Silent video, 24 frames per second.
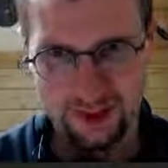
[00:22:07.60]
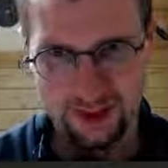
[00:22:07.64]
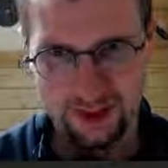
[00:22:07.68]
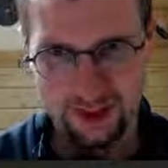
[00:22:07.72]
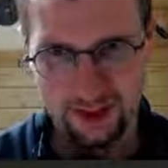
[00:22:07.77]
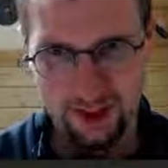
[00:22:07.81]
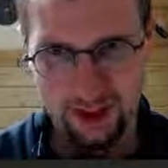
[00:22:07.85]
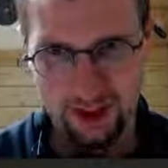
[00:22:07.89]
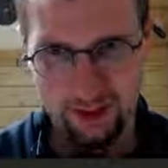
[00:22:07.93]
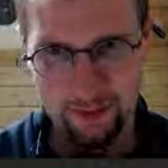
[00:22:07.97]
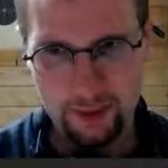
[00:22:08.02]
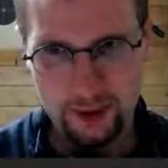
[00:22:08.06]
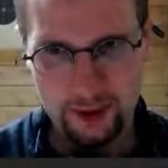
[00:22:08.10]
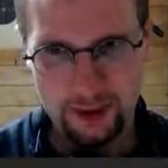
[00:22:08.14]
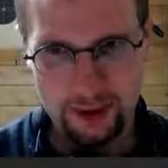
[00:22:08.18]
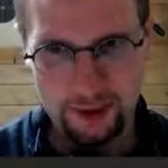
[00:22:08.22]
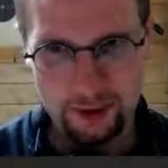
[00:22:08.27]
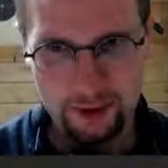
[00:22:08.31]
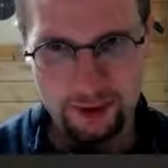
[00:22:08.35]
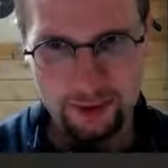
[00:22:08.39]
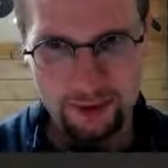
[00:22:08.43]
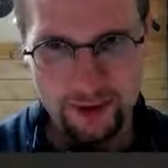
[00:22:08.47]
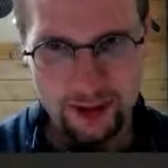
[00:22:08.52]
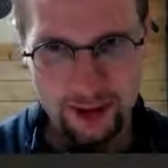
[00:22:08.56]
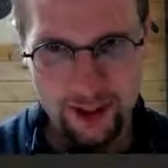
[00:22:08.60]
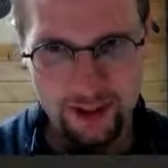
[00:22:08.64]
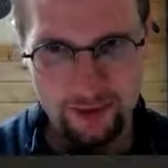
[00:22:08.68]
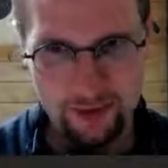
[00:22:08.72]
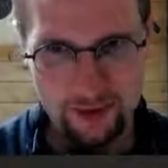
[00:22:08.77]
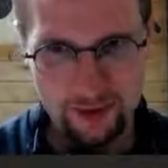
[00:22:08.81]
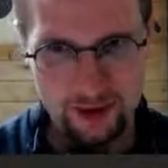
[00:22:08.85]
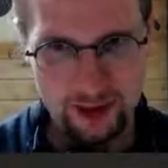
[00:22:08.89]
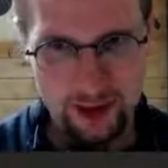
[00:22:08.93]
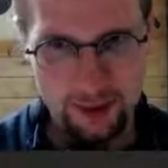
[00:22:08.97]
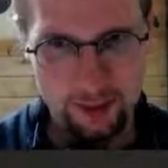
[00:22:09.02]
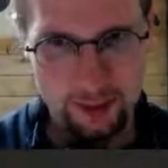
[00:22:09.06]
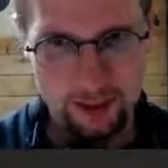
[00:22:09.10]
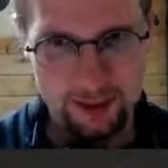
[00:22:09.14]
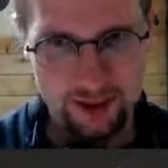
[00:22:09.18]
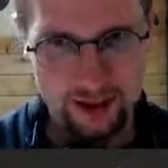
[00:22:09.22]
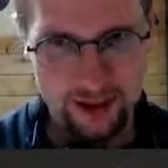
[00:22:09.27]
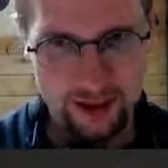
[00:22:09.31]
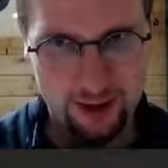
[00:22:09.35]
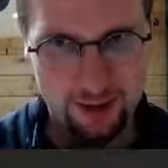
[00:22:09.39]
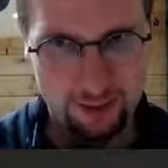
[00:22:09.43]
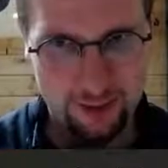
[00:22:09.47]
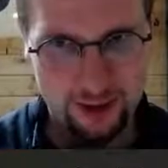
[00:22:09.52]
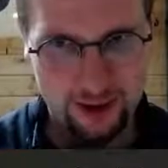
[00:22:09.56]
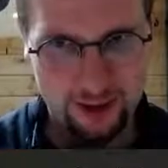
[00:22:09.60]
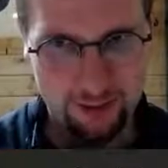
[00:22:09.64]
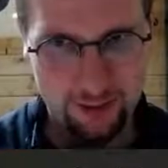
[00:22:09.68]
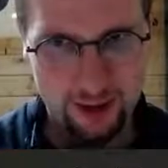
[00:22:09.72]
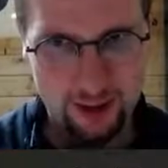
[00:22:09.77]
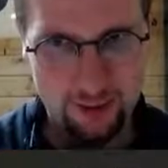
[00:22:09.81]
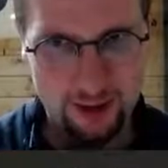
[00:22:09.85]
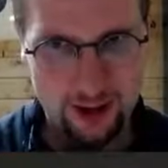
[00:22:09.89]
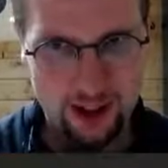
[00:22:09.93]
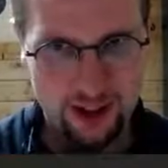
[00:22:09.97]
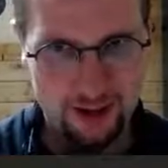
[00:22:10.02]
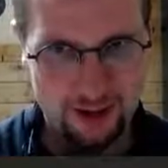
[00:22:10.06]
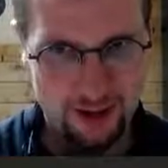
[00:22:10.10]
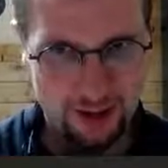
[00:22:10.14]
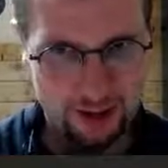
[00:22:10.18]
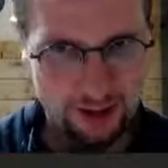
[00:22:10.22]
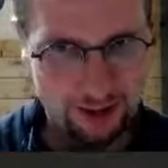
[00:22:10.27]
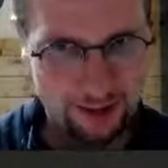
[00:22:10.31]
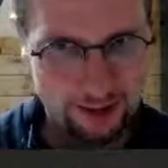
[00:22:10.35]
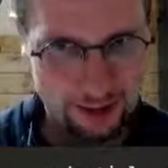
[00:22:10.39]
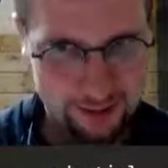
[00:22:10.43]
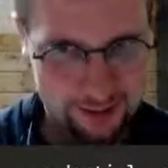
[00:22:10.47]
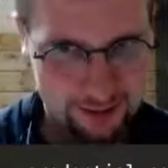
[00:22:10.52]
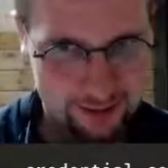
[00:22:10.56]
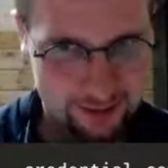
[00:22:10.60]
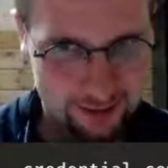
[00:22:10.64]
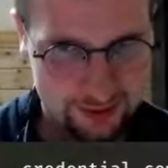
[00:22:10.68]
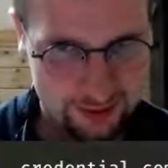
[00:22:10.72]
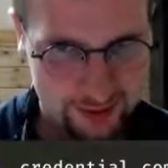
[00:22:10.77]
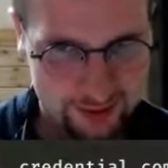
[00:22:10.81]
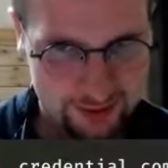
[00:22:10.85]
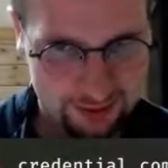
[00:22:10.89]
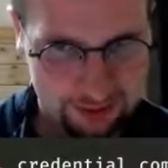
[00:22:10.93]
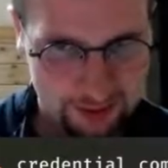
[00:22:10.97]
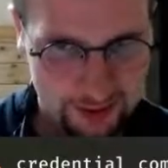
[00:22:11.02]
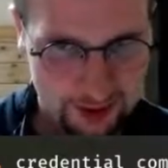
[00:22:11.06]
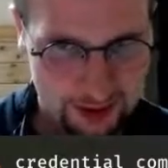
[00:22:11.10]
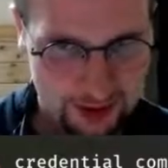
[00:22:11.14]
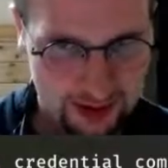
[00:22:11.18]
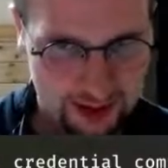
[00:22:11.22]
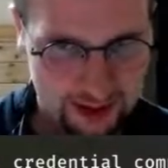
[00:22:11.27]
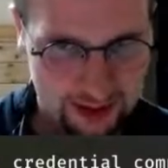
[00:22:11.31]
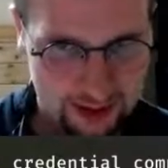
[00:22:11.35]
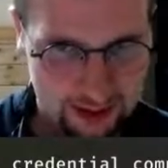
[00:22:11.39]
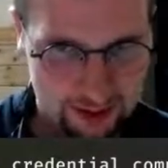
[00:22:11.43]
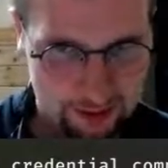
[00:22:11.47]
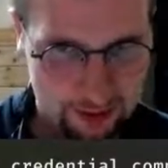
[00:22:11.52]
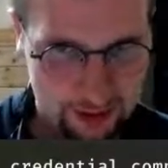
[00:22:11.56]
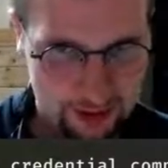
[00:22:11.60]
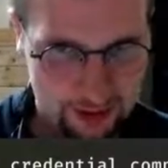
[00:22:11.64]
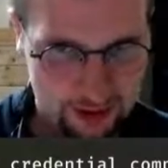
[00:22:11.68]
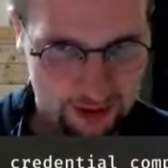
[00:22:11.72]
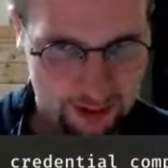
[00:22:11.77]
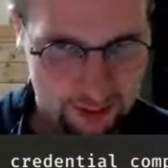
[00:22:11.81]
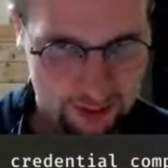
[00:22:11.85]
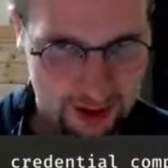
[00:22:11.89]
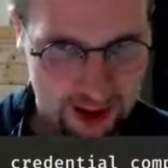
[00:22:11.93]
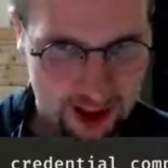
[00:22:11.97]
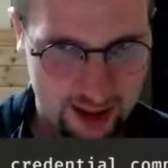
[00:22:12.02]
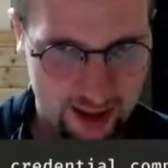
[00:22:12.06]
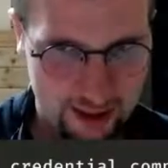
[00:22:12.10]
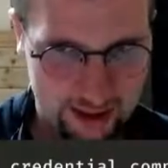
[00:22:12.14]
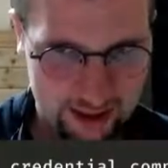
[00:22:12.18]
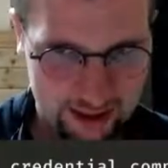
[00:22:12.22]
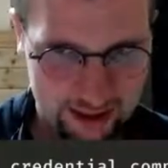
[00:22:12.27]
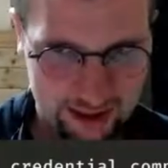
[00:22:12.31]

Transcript: I mean, the only thing I have to say about Elm is baby Haskell. But that's just because I'm jealous.